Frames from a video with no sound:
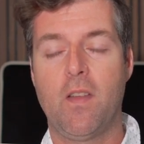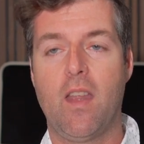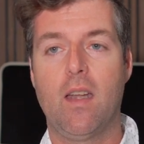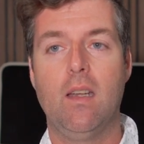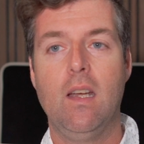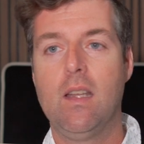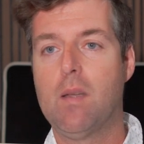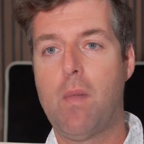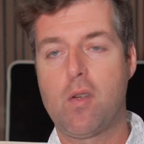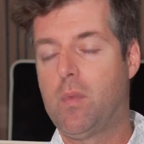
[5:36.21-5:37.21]
and then
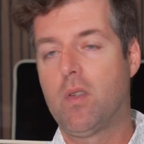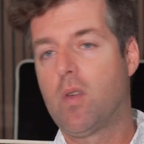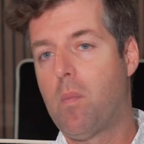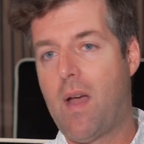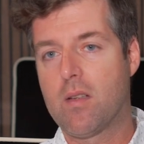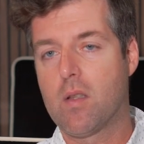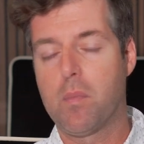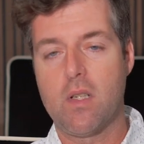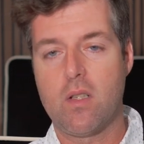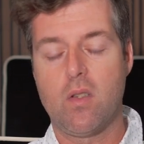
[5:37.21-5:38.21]
the measurements don't match the
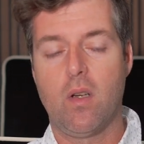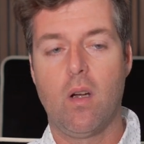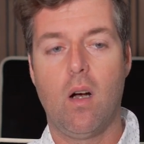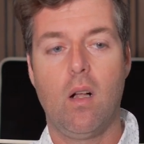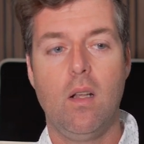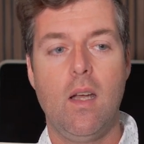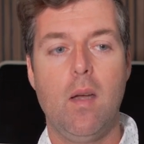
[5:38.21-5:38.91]
prediction at all.